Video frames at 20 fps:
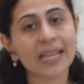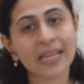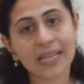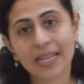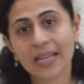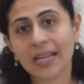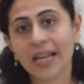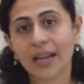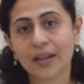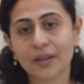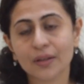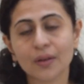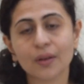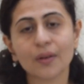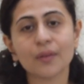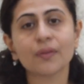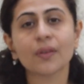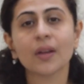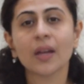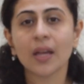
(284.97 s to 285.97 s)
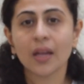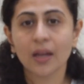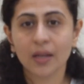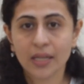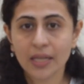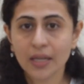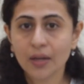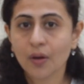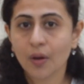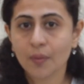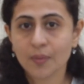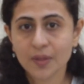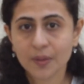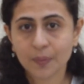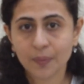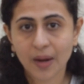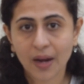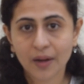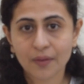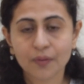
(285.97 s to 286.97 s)
any kind of
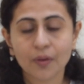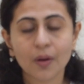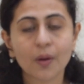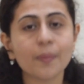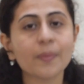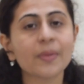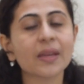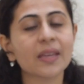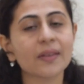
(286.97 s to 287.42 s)
e-commerce platform,